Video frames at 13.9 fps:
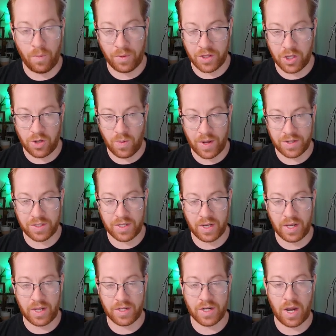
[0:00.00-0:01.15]
I want the
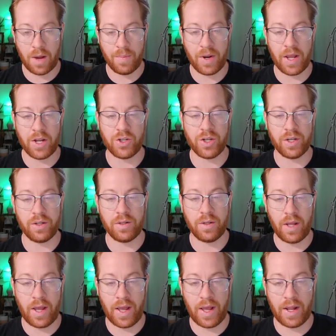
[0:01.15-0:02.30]
USD denomination,
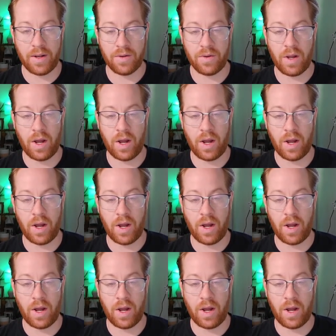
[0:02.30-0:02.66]
and